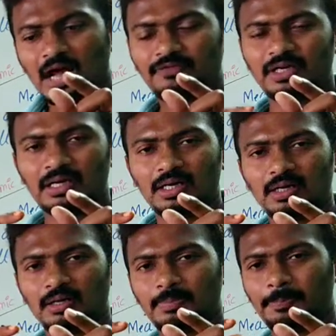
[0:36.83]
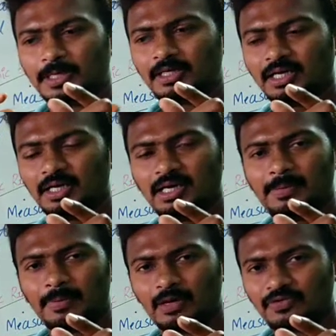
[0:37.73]
after a particular
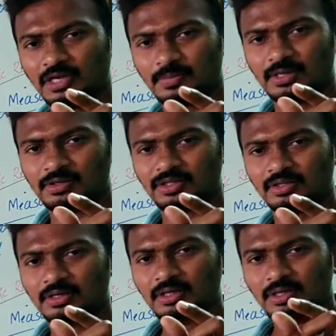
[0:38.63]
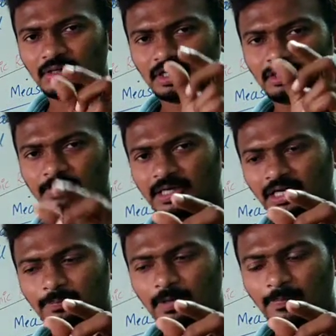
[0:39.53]
number of elements, that is
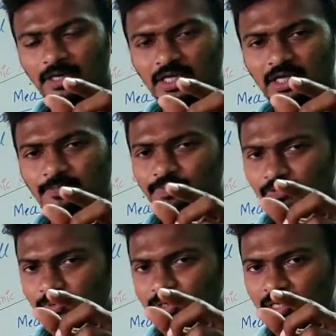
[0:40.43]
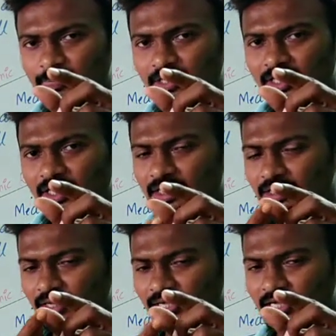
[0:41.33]
metallic property, will be
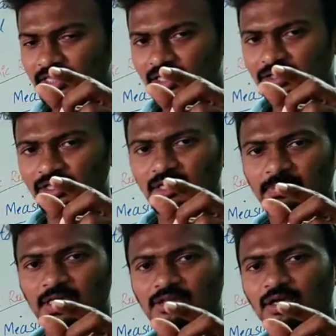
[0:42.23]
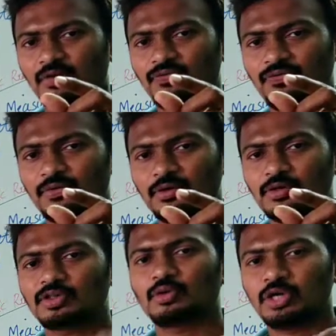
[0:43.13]
repeated in the same case of
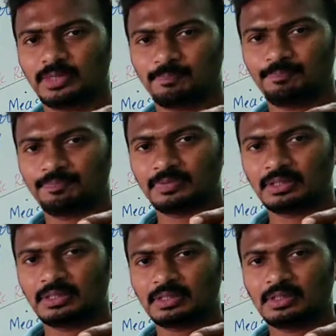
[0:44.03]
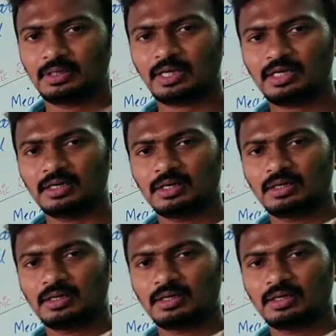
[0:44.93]
sodium. Right?